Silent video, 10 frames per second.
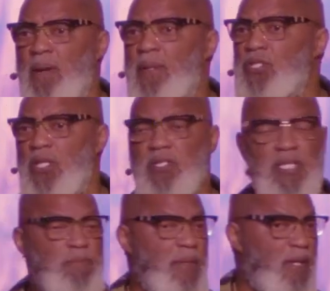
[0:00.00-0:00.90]
But Jesus
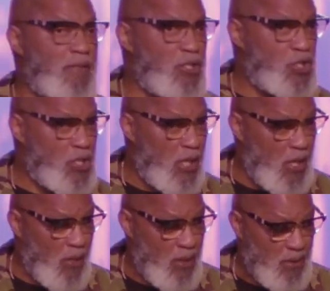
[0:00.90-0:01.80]
says, Be of good
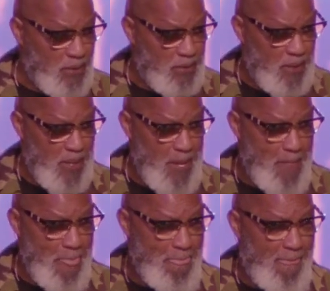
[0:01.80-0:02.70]
cheer.
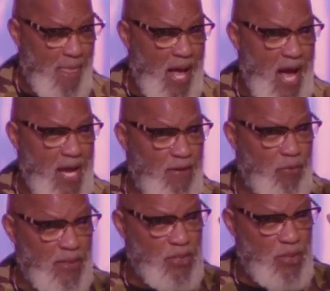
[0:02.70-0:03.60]
I
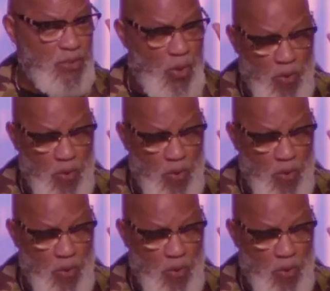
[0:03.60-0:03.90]
have what church?